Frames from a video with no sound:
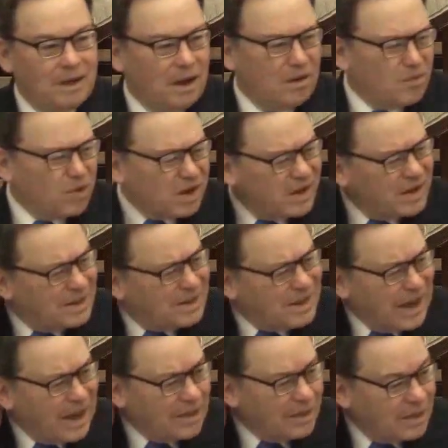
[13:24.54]
I'm really
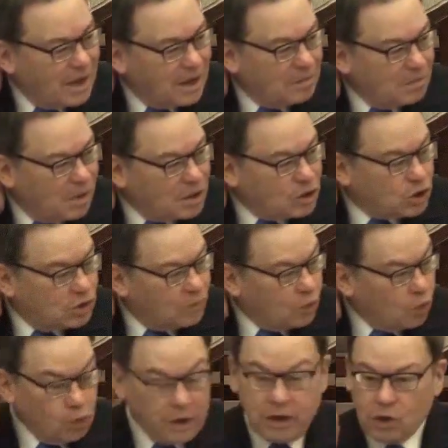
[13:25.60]
not that much of a
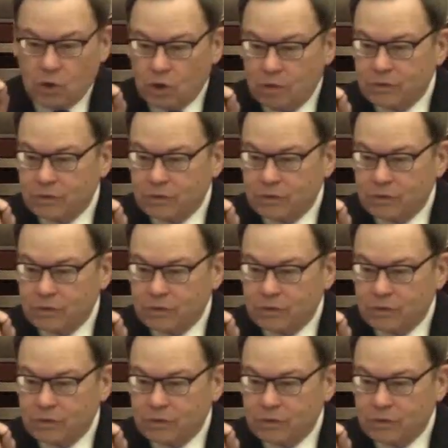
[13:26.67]
reader